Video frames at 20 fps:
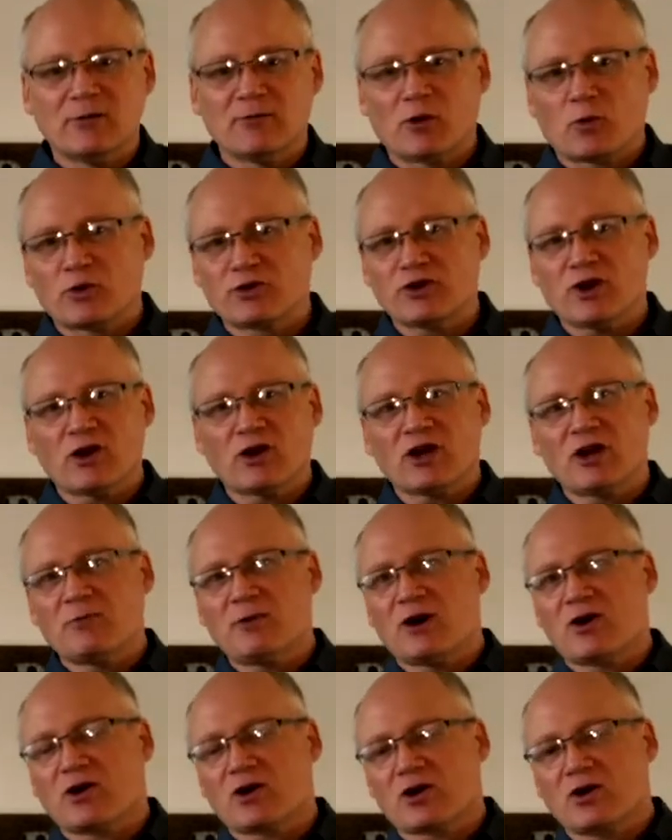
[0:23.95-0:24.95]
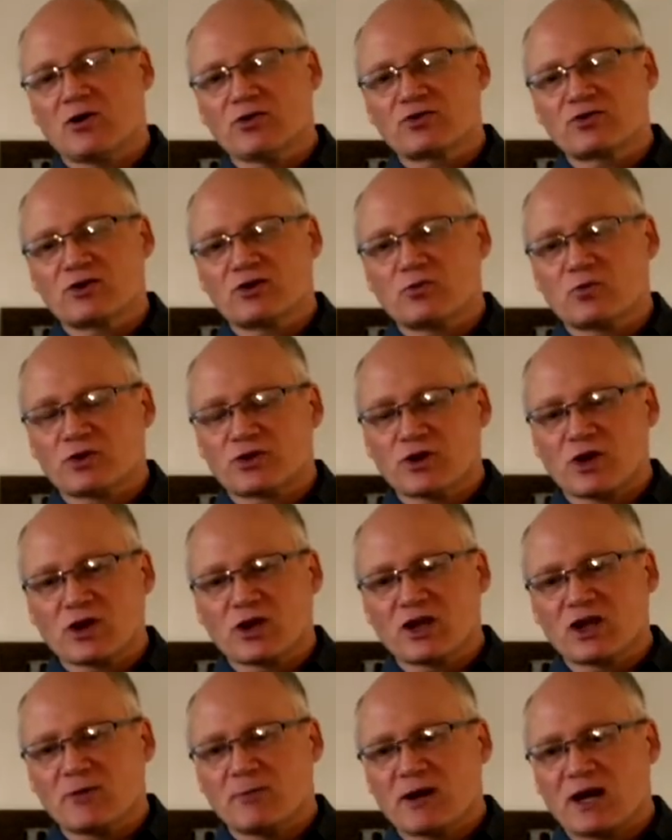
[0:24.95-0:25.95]
But we're talking about our culture. We're
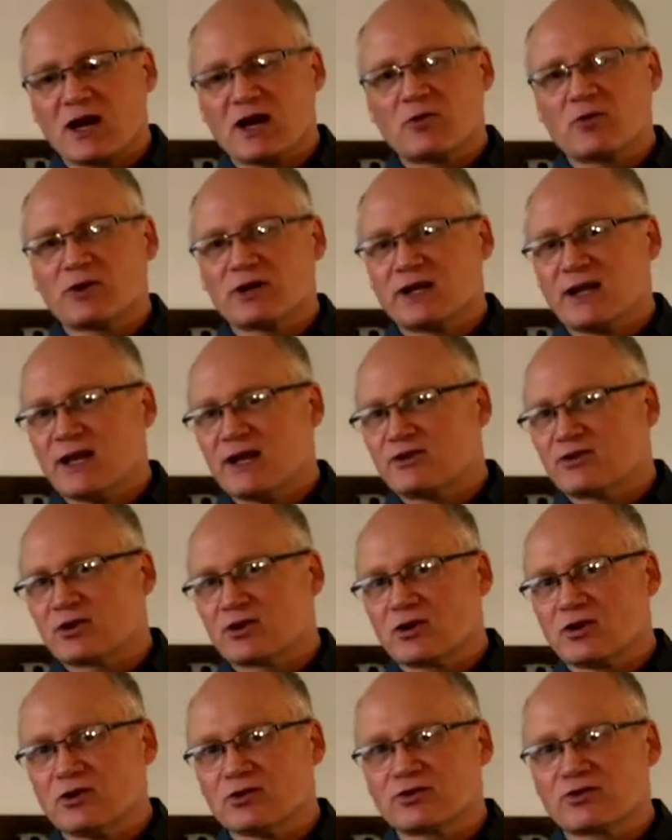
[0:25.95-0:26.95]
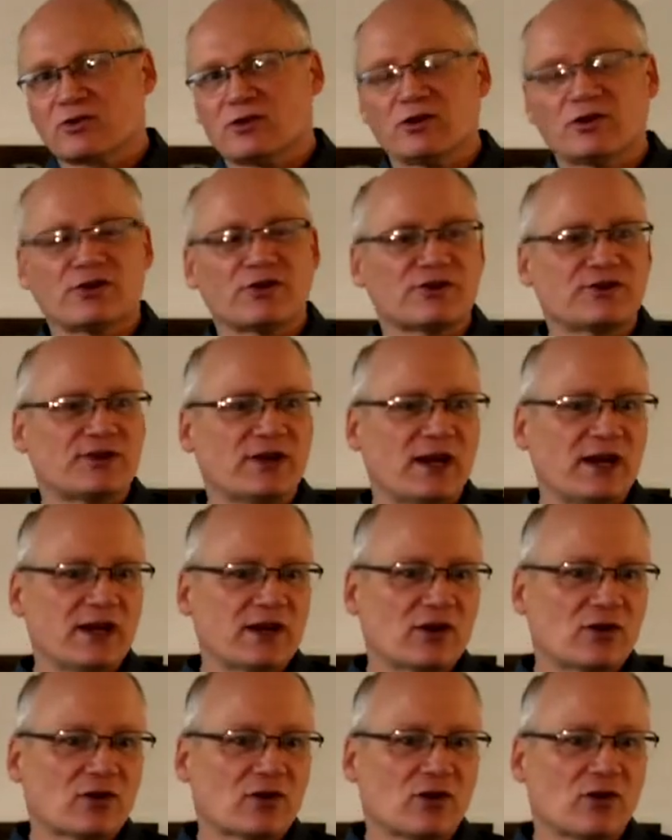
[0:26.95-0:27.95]
talking about how to engage our culture,
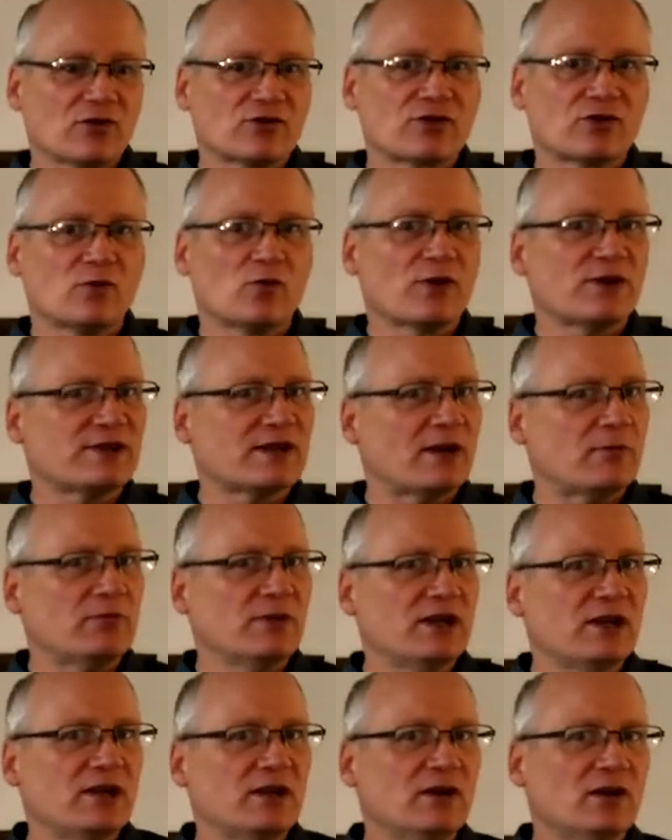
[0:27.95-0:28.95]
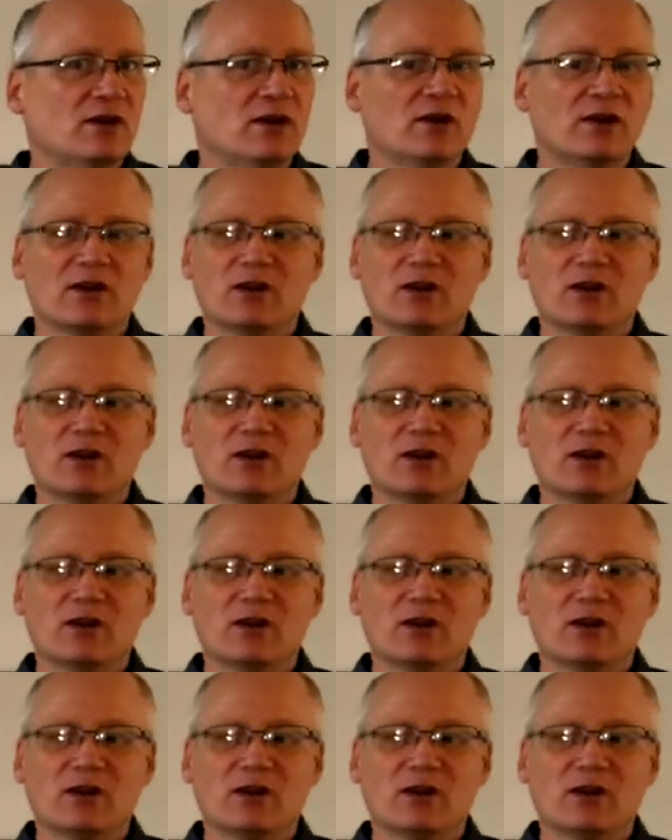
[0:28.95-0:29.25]
understanding our culture. What does that mean?